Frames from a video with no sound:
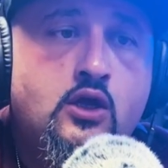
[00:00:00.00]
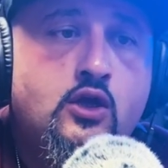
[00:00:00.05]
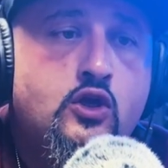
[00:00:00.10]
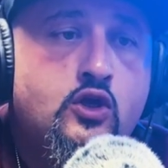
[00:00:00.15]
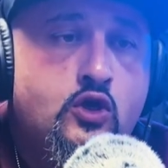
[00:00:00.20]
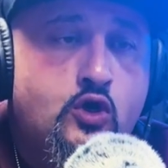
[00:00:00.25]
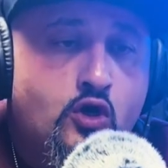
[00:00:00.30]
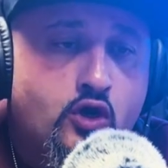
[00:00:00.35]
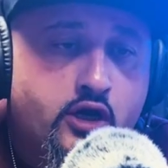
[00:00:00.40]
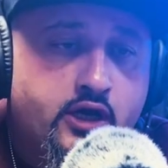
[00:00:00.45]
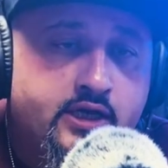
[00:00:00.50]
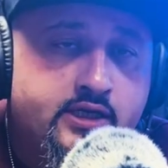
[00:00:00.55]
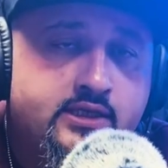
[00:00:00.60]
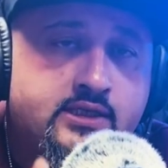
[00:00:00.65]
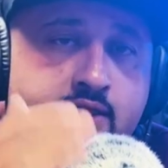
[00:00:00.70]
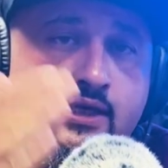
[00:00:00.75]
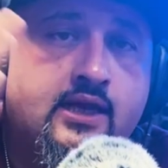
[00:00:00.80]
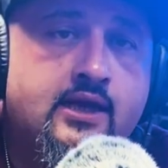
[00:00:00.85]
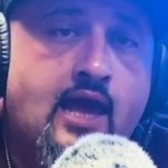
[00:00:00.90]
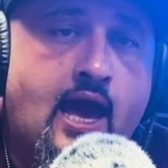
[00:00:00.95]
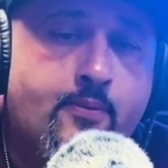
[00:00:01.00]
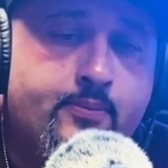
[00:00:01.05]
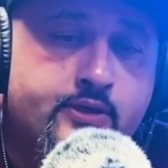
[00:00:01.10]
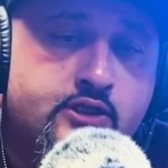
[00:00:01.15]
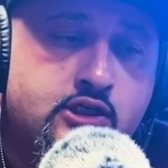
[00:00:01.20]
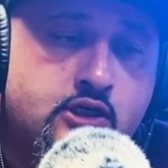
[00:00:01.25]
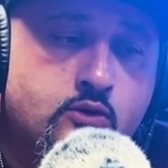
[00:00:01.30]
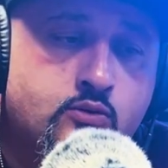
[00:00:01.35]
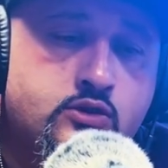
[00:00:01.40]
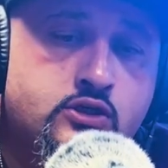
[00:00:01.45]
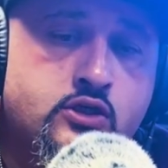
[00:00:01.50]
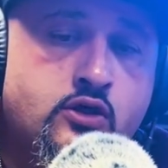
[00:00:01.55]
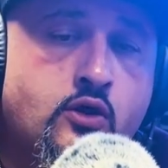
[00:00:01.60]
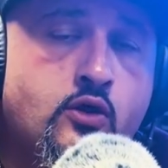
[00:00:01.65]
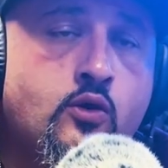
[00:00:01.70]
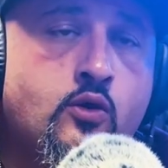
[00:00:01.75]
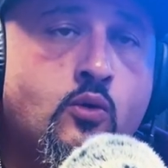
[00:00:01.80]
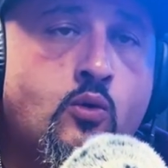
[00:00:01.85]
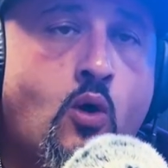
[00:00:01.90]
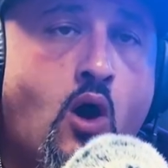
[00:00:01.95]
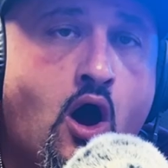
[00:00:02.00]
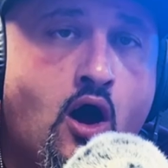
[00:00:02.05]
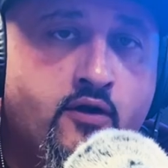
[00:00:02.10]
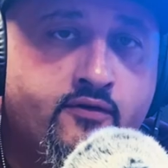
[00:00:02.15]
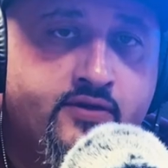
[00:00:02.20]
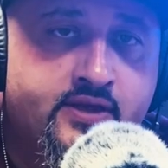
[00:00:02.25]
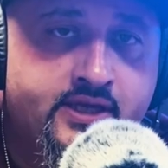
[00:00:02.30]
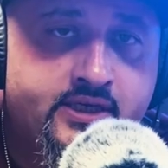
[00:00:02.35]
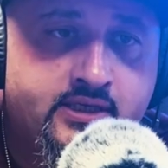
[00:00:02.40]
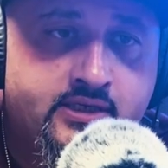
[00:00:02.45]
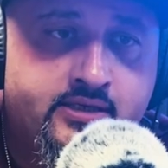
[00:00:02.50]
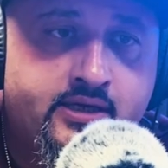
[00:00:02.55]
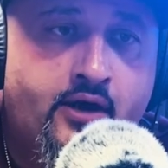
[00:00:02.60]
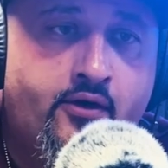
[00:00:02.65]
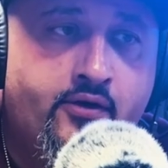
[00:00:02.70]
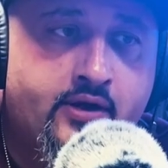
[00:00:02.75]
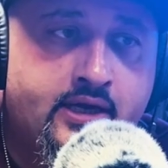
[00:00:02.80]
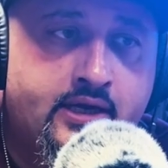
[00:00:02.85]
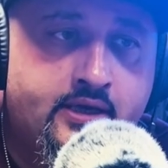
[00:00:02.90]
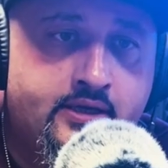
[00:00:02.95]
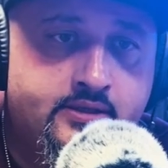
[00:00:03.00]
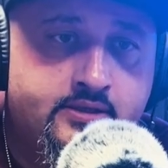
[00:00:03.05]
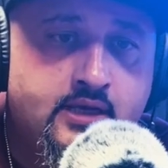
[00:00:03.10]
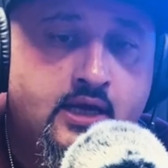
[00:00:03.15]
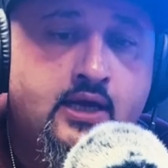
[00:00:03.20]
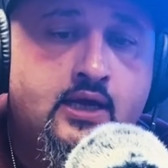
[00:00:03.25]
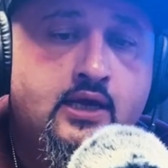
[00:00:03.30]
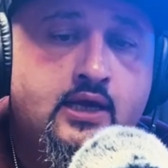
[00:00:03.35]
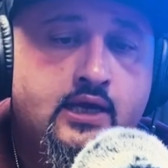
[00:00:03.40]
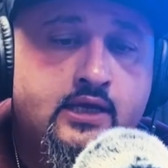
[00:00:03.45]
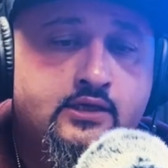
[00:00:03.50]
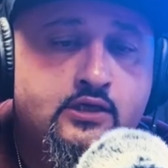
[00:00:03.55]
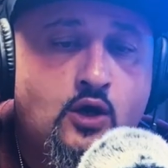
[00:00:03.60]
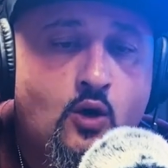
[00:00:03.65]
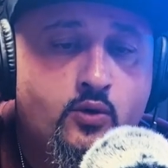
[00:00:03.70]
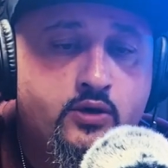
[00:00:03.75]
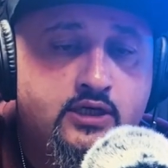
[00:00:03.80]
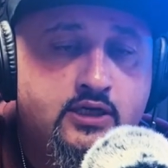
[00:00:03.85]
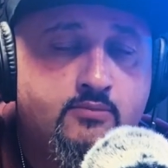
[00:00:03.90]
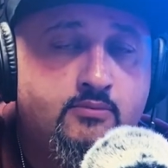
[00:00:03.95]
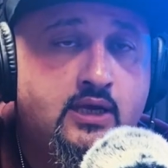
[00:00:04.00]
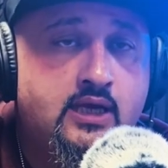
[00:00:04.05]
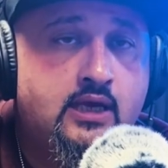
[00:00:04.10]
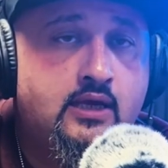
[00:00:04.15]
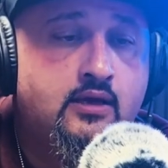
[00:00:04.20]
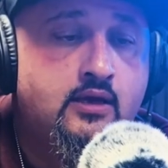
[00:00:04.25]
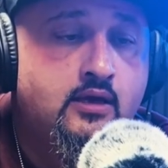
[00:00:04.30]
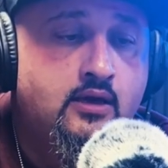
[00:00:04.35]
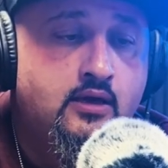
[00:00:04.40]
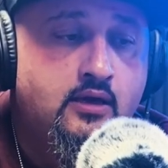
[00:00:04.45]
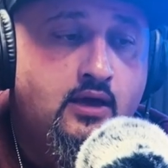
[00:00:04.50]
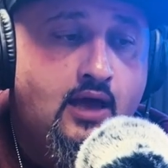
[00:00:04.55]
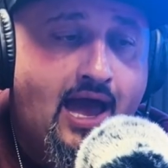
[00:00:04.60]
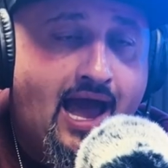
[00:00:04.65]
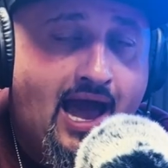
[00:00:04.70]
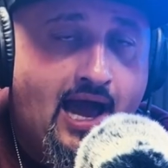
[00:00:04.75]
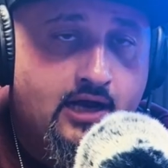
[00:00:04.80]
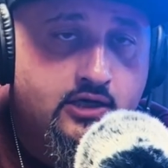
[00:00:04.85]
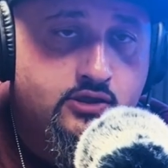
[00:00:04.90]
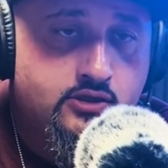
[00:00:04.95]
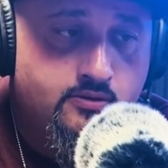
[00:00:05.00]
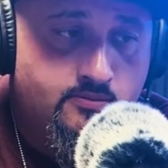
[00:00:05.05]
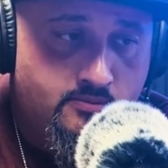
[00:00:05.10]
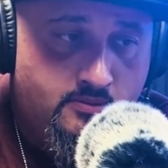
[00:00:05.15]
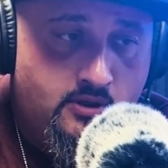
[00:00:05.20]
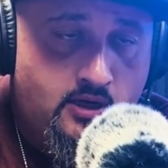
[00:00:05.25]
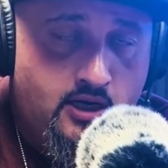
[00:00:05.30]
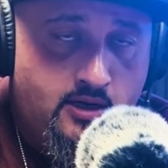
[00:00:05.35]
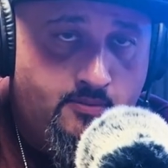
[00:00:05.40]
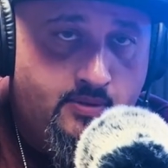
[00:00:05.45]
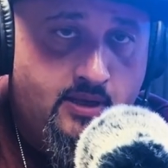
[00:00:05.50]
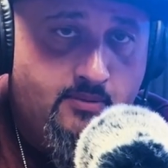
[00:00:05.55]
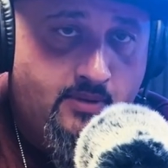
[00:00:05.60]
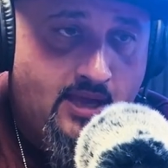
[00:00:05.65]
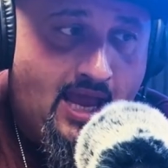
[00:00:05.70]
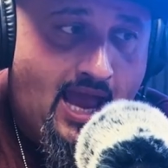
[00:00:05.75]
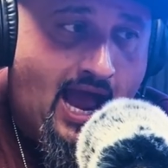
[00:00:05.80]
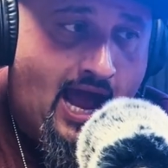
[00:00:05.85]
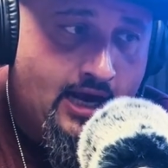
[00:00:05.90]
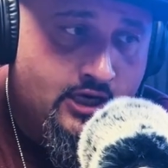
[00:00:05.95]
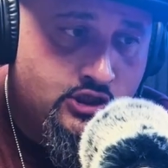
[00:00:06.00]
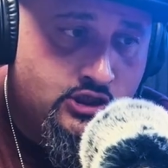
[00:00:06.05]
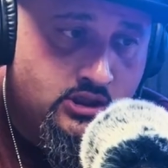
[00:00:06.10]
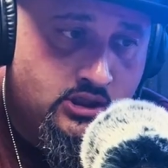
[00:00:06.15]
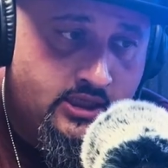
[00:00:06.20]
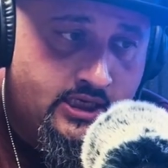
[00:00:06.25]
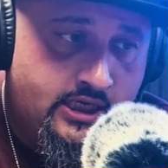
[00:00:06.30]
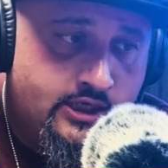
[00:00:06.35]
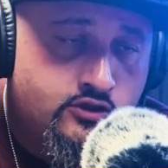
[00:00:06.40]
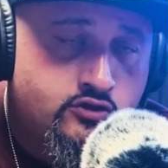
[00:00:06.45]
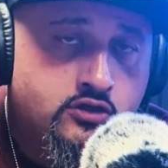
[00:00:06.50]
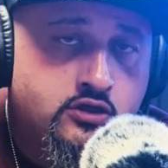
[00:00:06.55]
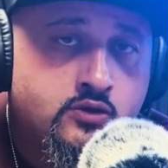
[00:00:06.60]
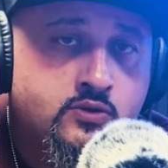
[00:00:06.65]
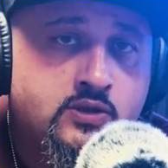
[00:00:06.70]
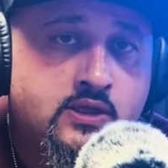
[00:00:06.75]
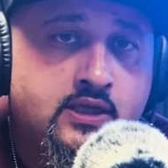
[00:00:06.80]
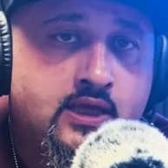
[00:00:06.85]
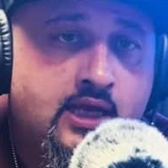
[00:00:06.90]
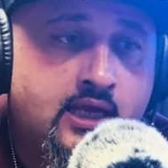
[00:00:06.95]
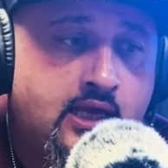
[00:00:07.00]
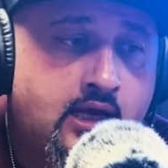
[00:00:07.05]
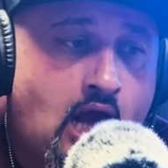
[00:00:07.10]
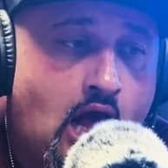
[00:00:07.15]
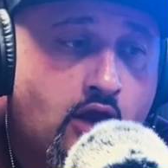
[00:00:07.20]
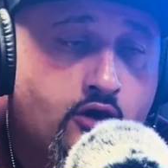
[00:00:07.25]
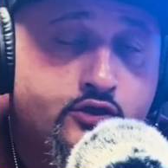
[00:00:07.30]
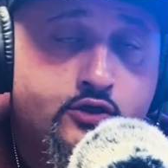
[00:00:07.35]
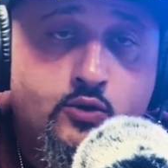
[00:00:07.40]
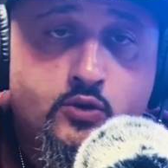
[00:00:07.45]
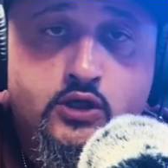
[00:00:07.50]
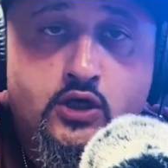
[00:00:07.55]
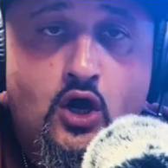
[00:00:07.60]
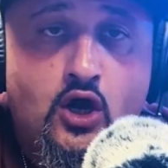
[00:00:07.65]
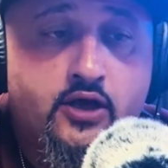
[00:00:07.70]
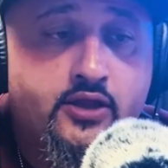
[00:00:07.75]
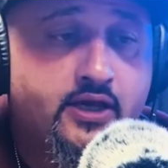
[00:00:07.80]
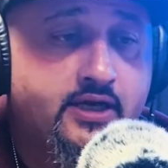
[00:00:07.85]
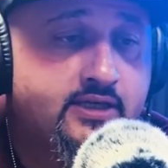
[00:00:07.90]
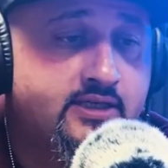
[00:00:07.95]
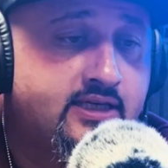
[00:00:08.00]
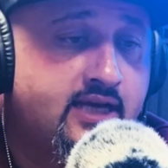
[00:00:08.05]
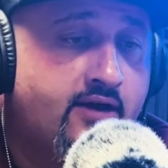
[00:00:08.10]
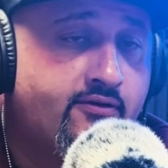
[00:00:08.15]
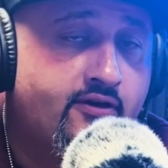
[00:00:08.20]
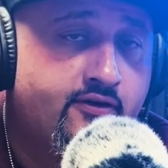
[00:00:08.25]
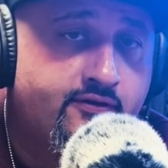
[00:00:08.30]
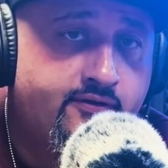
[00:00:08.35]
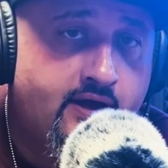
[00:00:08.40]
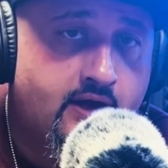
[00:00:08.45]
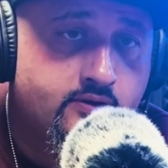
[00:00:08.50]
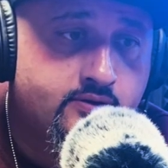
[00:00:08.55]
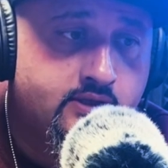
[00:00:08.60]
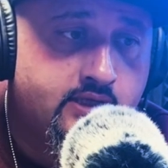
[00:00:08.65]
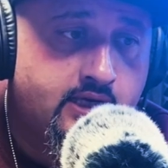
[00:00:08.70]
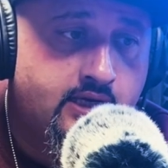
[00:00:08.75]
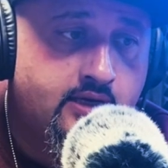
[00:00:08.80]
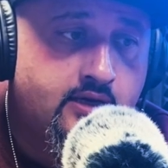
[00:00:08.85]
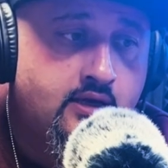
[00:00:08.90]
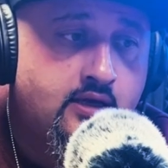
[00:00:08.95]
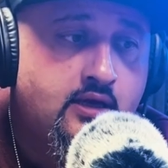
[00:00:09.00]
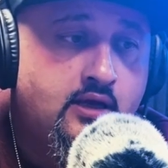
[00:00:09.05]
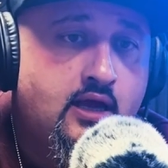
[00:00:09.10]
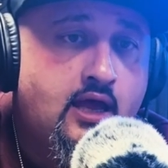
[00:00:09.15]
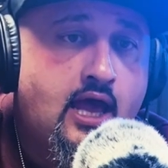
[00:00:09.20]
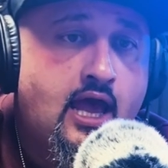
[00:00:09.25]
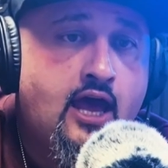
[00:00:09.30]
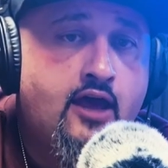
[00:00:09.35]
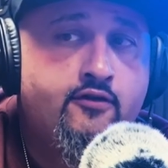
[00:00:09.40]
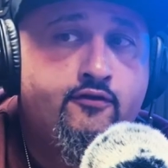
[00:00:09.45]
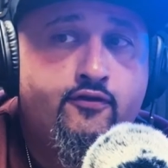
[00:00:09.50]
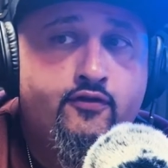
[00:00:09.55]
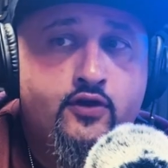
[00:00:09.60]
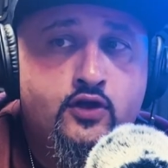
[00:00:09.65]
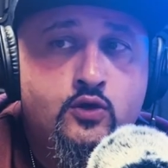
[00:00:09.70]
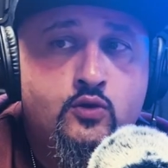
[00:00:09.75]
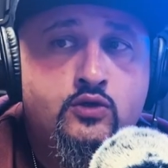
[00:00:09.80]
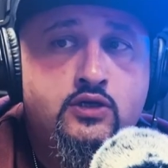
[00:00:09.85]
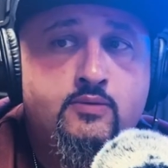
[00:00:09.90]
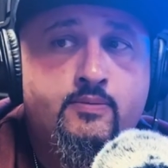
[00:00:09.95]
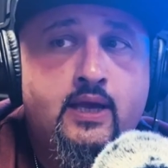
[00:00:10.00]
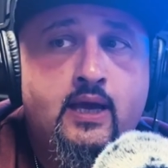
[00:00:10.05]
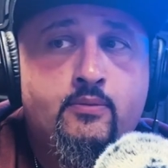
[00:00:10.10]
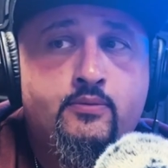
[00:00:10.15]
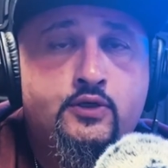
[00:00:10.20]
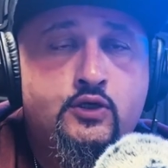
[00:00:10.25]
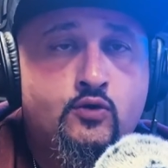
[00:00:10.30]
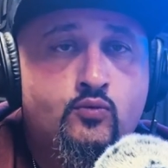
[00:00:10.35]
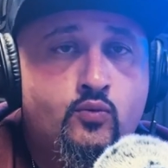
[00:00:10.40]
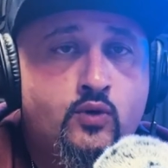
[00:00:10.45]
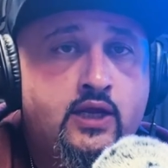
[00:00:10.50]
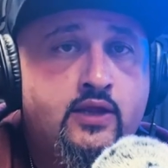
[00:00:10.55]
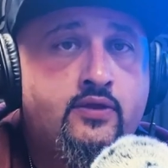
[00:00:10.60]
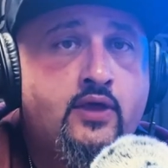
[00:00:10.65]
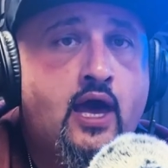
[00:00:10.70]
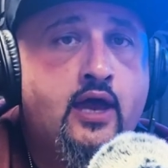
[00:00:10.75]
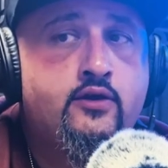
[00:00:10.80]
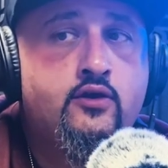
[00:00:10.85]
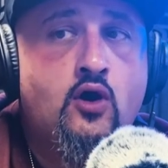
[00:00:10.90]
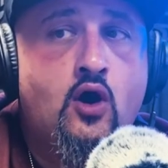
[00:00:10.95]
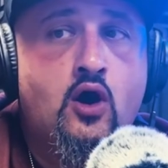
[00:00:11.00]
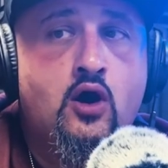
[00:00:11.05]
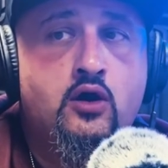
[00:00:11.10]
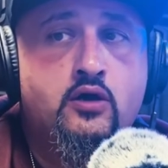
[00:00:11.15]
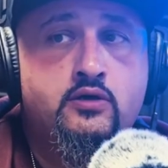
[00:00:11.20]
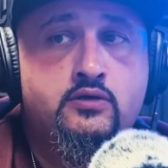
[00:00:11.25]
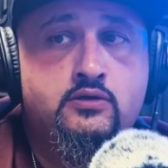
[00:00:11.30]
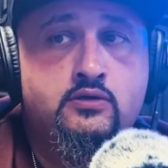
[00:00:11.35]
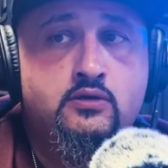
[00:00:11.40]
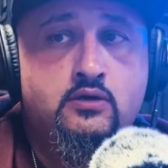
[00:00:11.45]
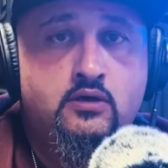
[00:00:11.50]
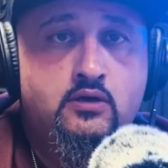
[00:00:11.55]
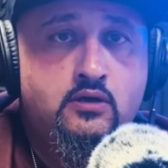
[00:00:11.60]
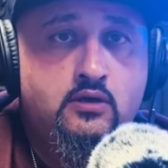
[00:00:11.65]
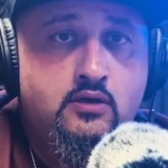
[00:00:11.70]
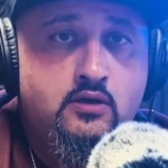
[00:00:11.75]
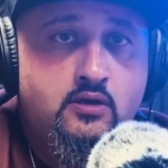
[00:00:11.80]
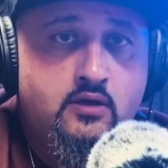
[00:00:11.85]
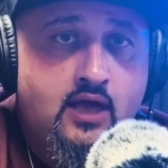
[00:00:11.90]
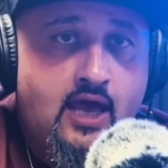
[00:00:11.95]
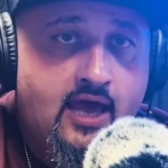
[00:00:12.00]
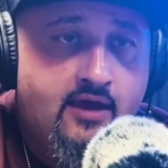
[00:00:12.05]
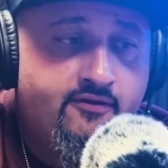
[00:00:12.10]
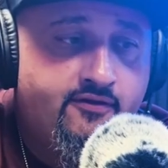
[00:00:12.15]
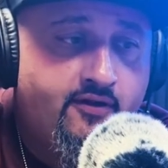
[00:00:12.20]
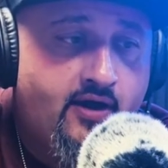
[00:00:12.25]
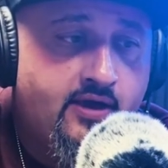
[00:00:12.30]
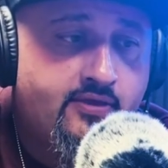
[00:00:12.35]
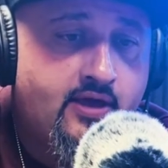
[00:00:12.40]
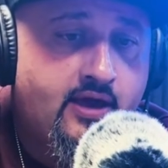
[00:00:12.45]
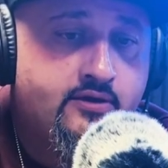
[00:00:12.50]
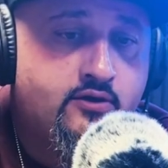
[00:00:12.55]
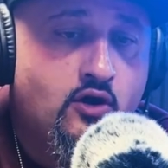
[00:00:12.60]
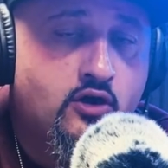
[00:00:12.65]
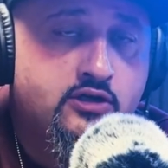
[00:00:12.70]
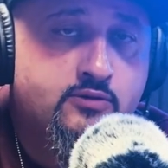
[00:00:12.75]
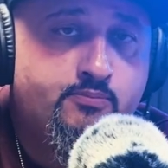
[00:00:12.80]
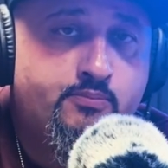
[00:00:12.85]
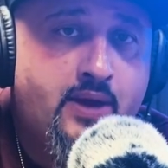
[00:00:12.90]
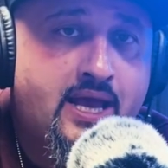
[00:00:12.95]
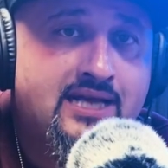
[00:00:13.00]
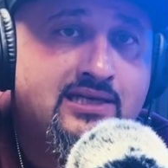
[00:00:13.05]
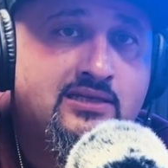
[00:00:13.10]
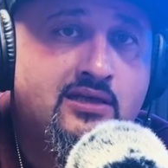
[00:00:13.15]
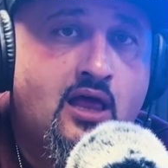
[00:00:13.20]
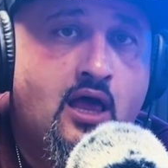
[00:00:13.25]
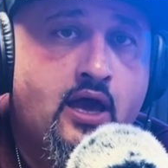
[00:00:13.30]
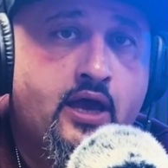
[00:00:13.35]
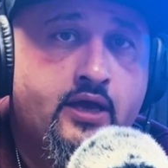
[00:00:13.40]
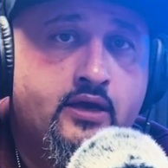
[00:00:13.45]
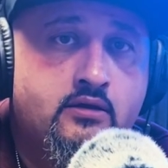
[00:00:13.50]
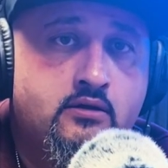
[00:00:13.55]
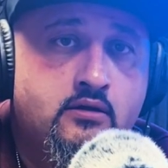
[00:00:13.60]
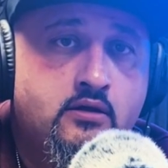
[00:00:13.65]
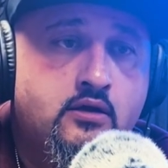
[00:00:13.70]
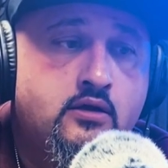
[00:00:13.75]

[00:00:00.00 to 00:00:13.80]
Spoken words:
You're going to see episode 2 of this series is going to be me actually introducing the e-collar to a dog that has never felt it, and for you to be able to read that dog's and find that dog's baseline,